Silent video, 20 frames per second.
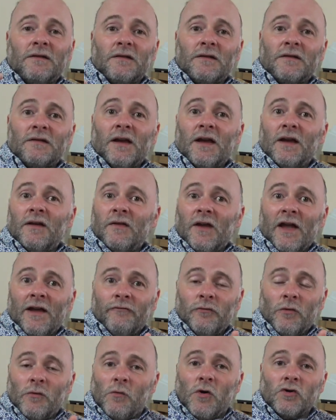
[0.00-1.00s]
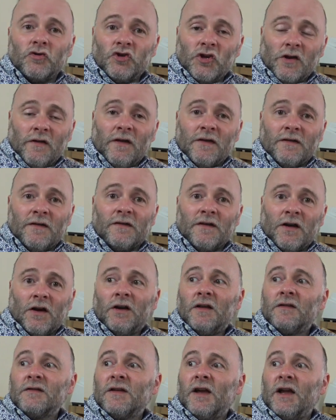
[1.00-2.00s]
to say that everyone watching this is going
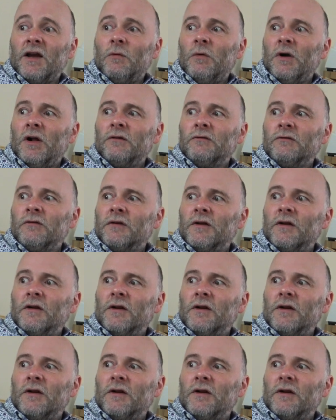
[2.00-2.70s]
to say, well,